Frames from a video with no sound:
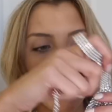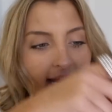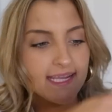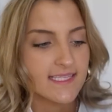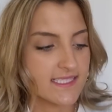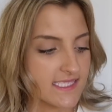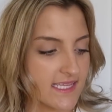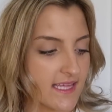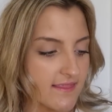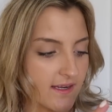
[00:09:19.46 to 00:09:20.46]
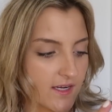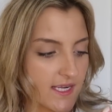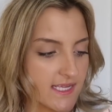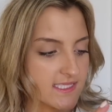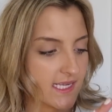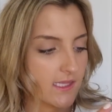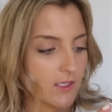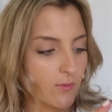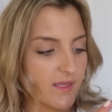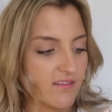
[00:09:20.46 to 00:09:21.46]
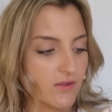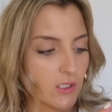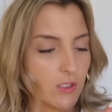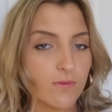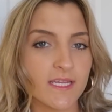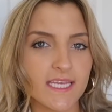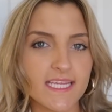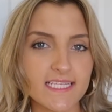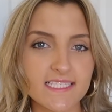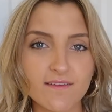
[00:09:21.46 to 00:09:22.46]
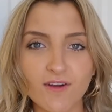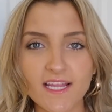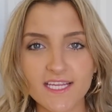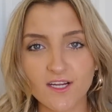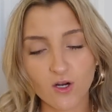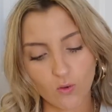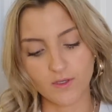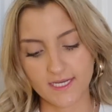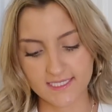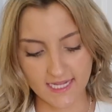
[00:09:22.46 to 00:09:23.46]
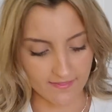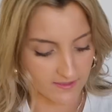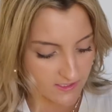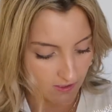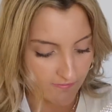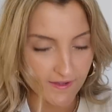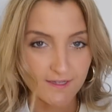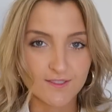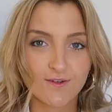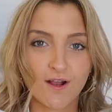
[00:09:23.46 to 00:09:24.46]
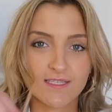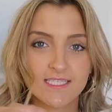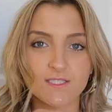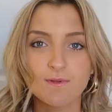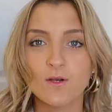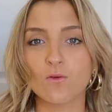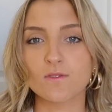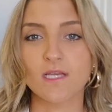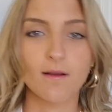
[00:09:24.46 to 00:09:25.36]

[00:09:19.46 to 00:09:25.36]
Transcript: and I can see that there is like a little bit of glue and adhesive right here holding it together, so fingers crossed this one holds